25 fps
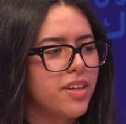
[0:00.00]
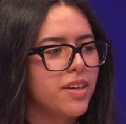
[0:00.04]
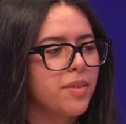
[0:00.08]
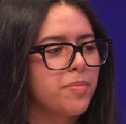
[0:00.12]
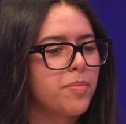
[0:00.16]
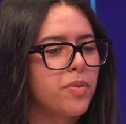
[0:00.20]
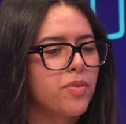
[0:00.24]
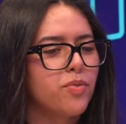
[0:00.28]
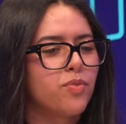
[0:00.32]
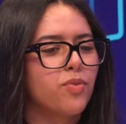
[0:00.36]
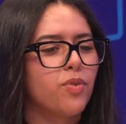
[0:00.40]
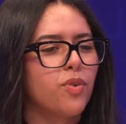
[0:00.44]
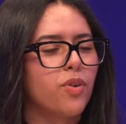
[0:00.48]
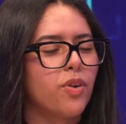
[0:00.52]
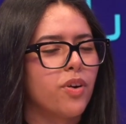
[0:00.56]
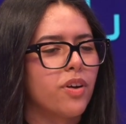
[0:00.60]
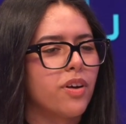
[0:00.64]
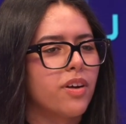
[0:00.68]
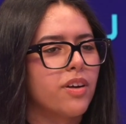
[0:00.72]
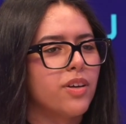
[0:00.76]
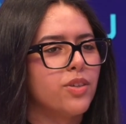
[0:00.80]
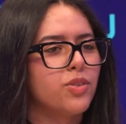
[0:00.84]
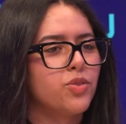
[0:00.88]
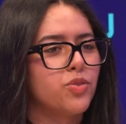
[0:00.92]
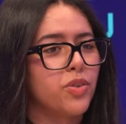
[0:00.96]

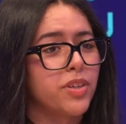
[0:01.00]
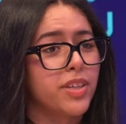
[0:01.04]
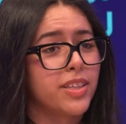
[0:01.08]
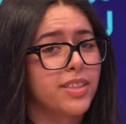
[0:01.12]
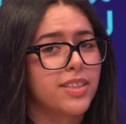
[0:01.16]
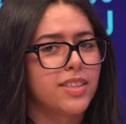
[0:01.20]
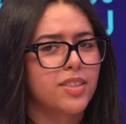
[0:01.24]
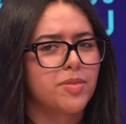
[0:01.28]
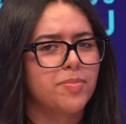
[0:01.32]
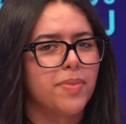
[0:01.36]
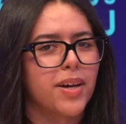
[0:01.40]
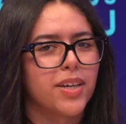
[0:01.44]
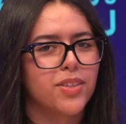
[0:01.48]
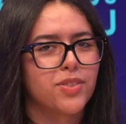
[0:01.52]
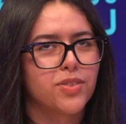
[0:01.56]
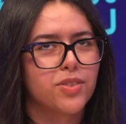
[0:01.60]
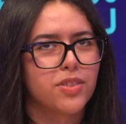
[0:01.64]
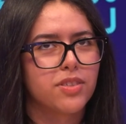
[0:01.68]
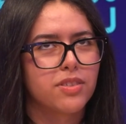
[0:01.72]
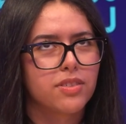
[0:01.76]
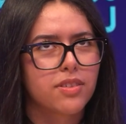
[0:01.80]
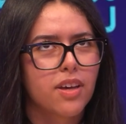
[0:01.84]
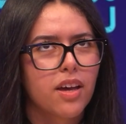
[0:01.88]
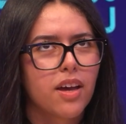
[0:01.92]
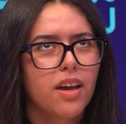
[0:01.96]
before joining this
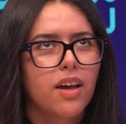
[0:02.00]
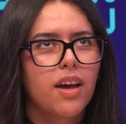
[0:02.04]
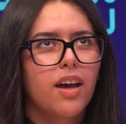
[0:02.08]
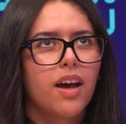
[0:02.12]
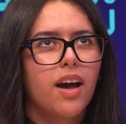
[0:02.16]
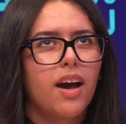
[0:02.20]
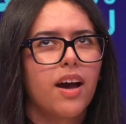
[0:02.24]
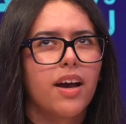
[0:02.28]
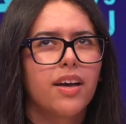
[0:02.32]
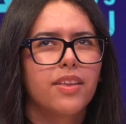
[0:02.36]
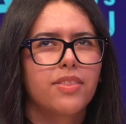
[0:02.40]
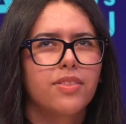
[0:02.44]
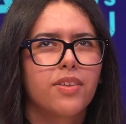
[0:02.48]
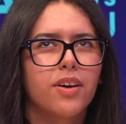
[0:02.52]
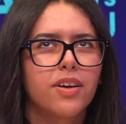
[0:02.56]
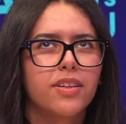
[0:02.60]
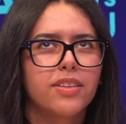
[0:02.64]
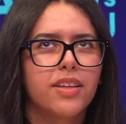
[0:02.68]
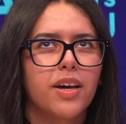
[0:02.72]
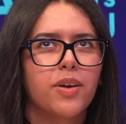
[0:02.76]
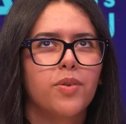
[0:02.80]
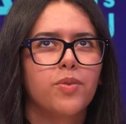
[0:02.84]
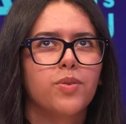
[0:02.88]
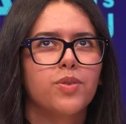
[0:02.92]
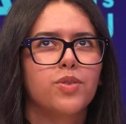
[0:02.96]
master's, I thought
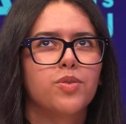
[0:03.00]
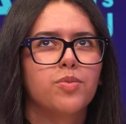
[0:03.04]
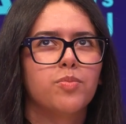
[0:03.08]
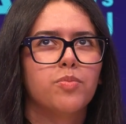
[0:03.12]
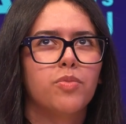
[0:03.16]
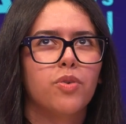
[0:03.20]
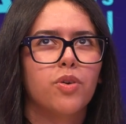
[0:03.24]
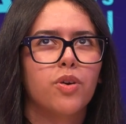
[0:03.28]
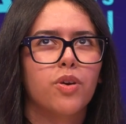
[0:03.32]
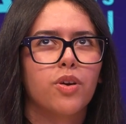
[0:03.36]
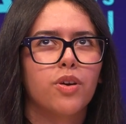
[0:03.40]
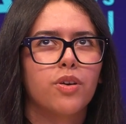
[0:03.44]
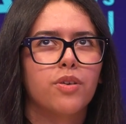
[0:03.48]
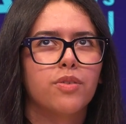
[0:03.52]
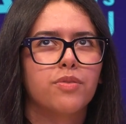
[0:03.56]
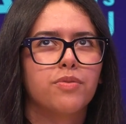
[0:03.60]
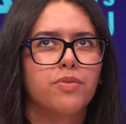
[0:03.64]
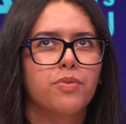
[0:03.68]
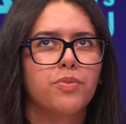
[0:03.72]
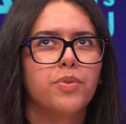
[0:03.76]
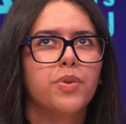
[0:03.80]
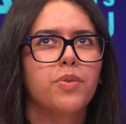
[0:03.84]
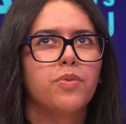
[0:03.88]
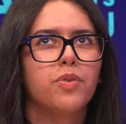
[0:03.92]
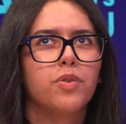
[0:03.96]
that it was more of,
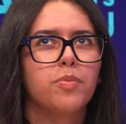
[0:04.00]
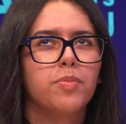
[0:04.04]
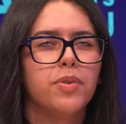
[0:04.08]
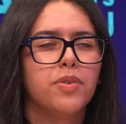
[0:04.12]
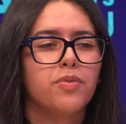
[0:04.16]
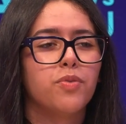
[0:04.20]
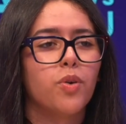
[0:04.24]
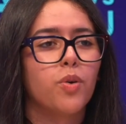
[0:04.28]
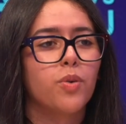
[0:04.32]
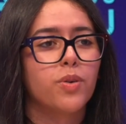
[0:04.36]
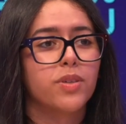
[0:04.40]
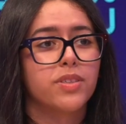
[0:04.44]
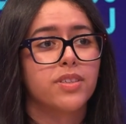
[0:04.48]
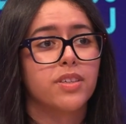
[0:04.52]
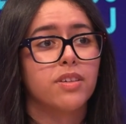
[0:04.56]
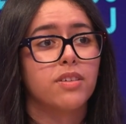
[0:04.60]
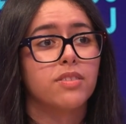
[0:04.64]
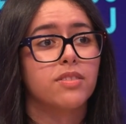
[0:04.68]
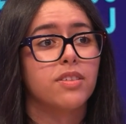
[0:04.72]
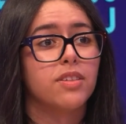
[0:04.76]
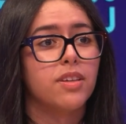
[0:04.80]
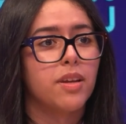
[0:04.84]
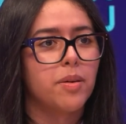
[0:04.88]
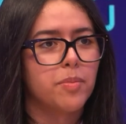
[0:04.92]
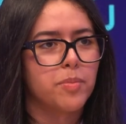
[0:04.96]
we would be focusing on
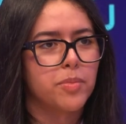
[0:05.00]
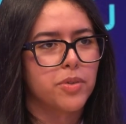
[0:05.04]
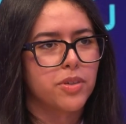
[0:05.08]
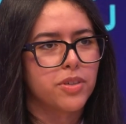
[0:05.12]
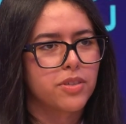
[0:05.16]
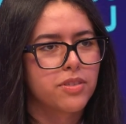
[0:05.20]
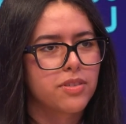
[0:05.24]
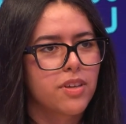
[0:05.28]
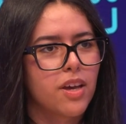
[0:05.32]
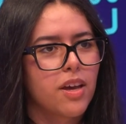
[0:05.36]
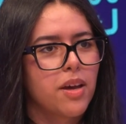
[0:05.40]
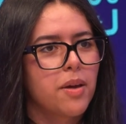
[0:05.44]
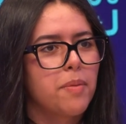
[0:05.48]
the numbers.